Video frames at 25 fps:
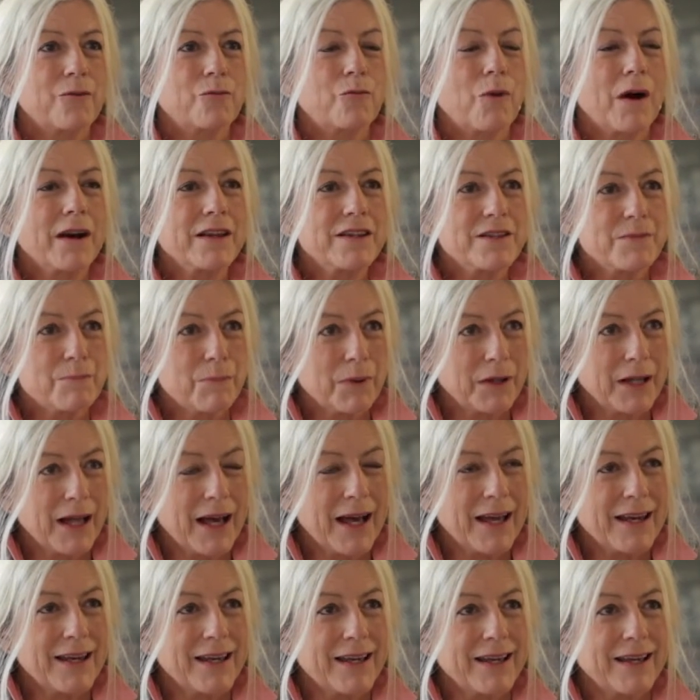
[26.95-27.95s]
One is
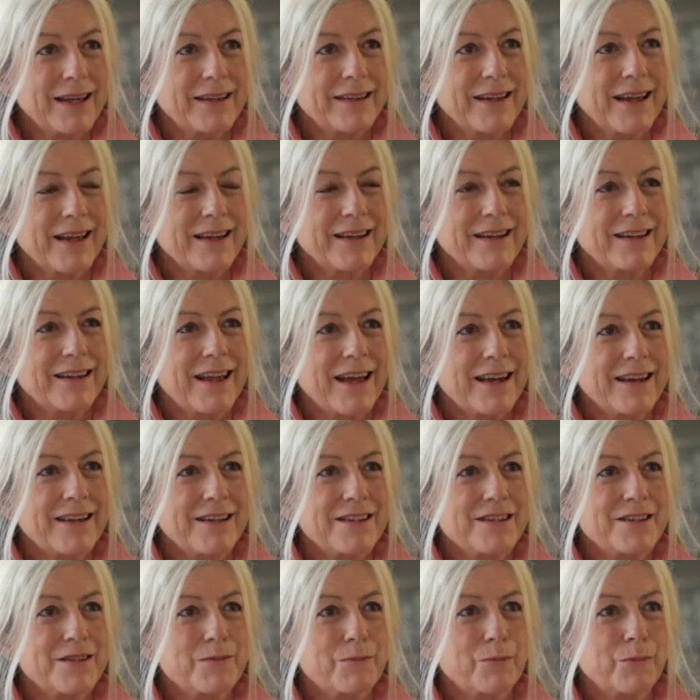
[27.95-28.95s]
planning, and that
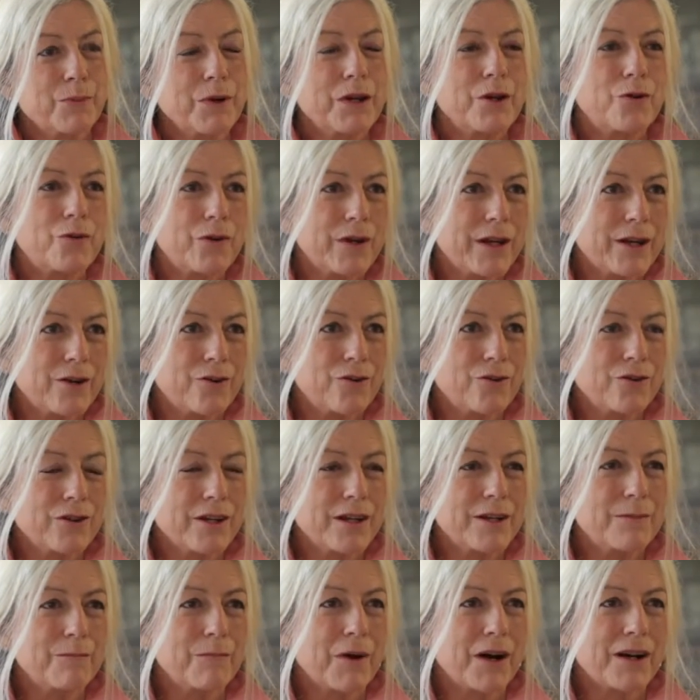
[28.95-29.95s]
is pretty critical,
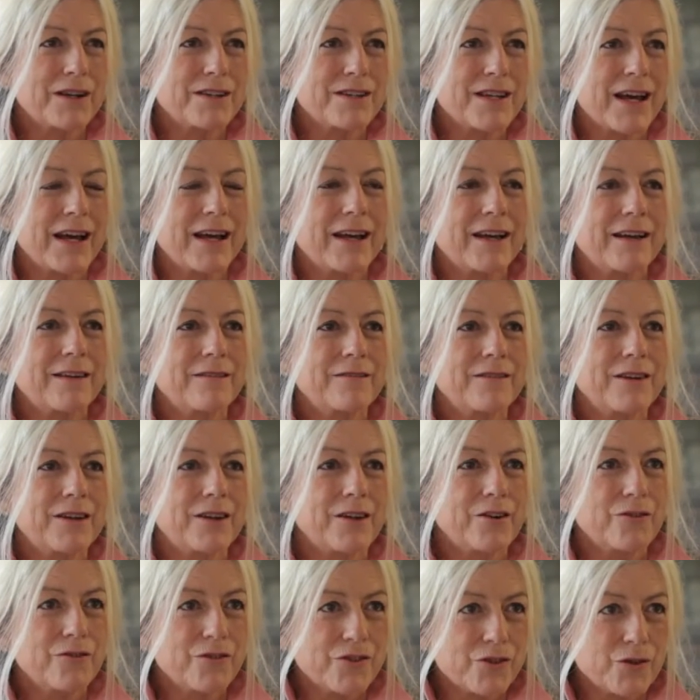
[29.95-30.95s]
and it might take
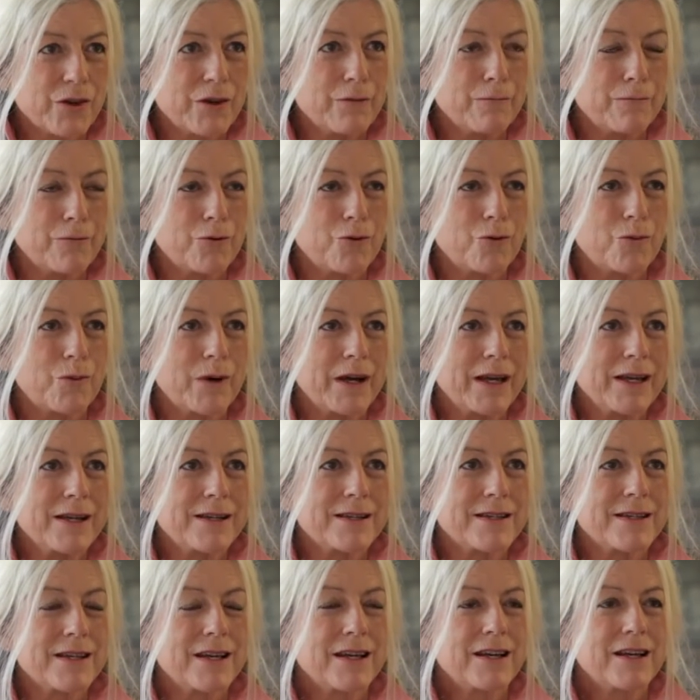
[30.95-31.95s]
3 to 4
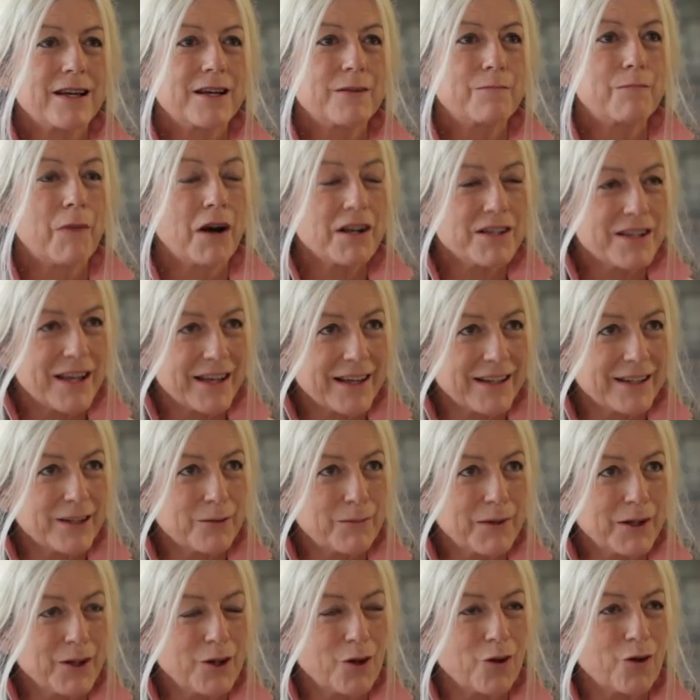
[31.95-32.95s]
weeks. It might take a
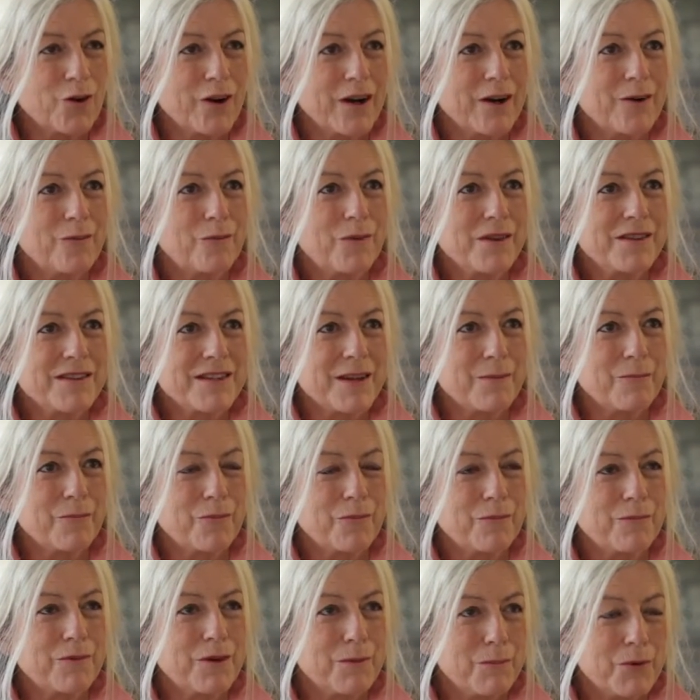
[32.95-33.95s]
little bit longer with
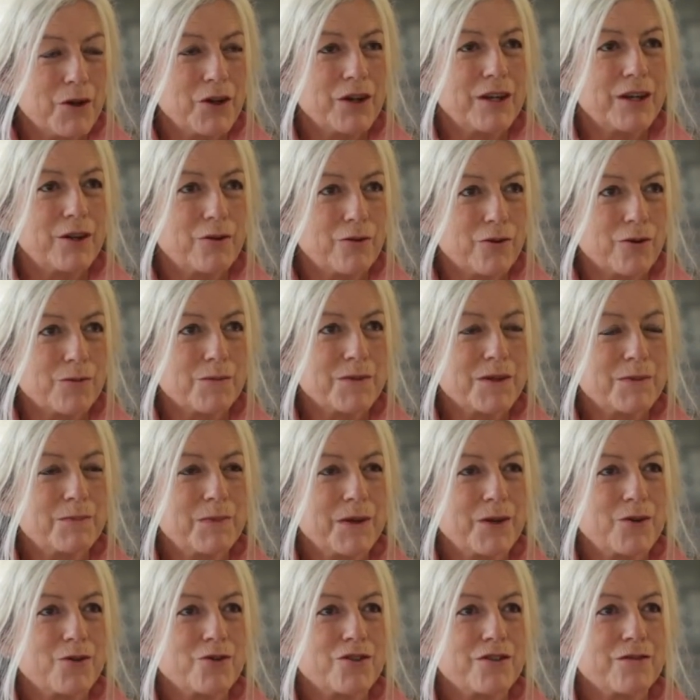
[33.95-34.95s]
some community groups
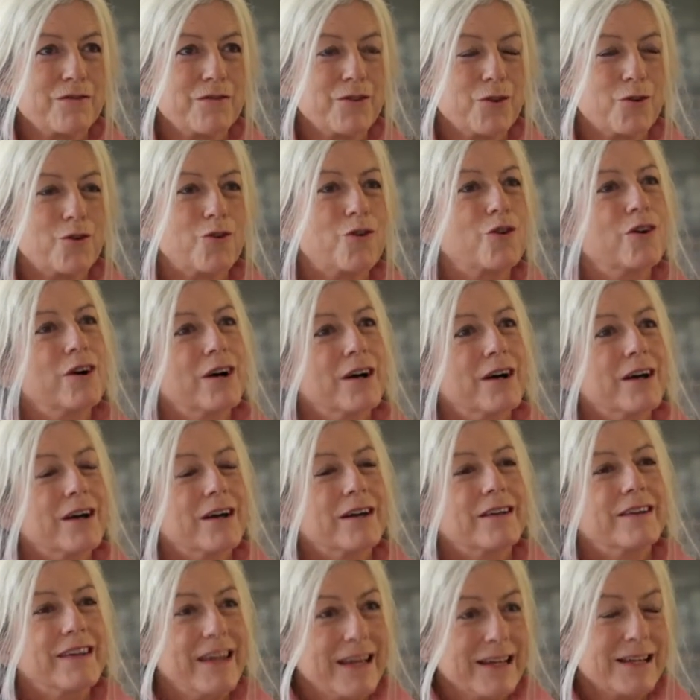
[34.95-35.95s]
because of your
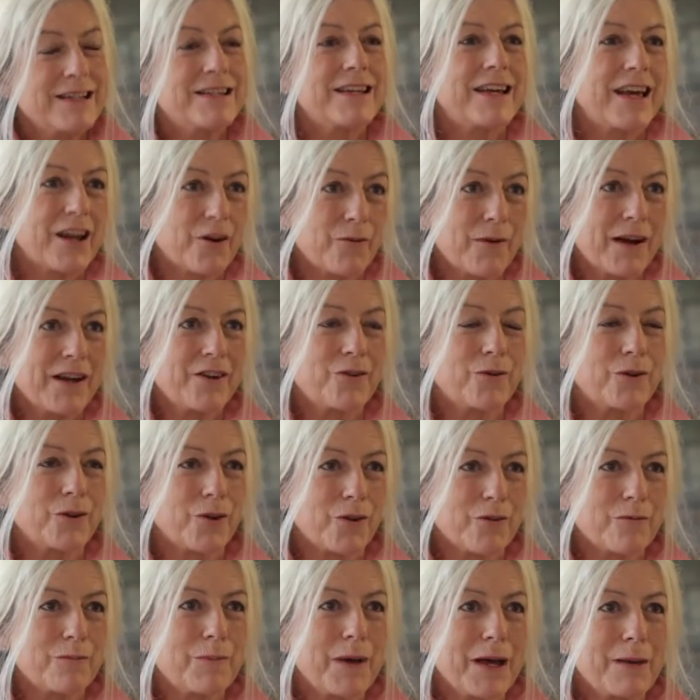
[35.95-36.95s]
need to get around to a
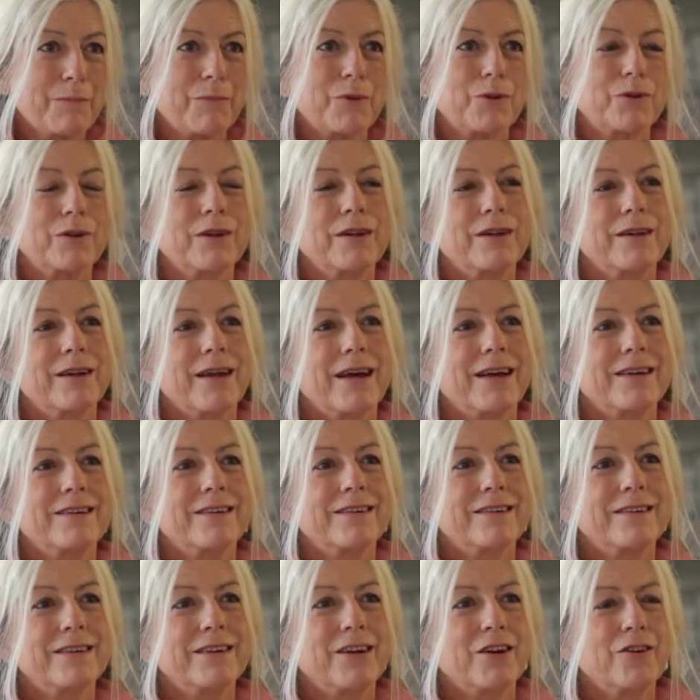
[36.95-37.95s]
lot of people
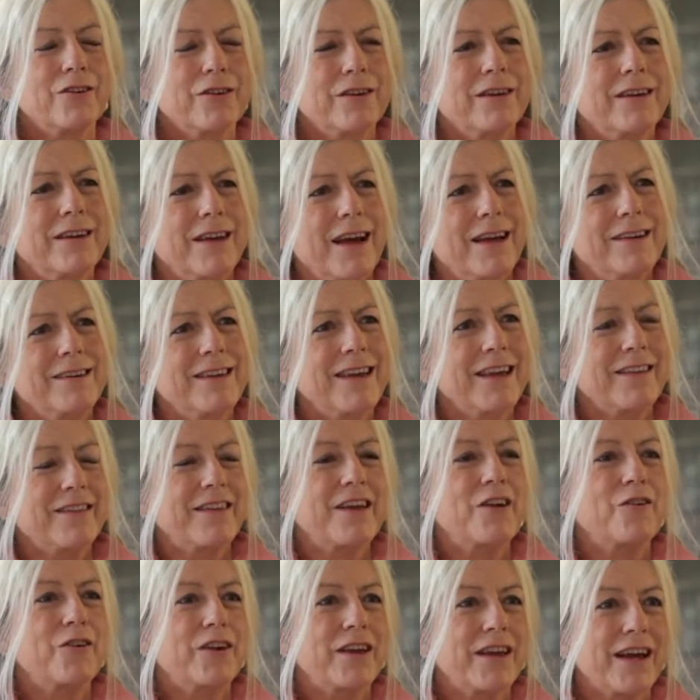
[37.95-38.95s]
and get
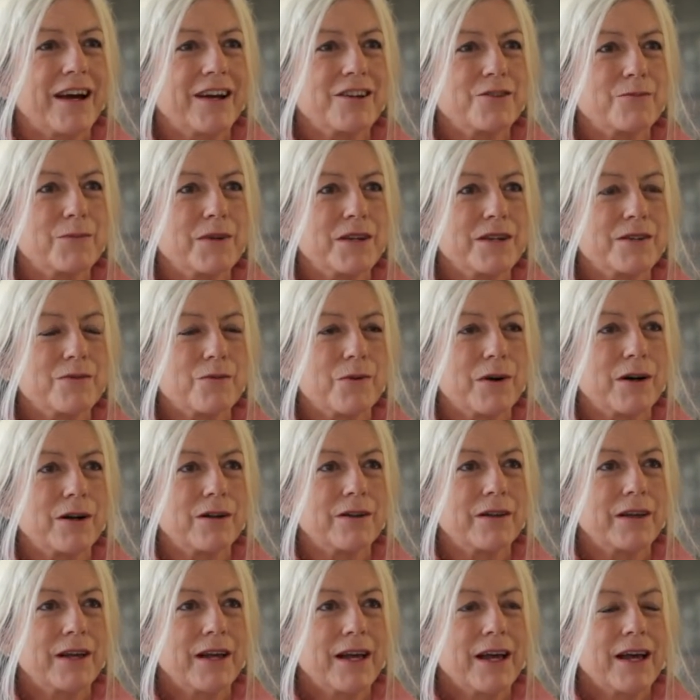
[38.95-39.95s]
their engagement as well.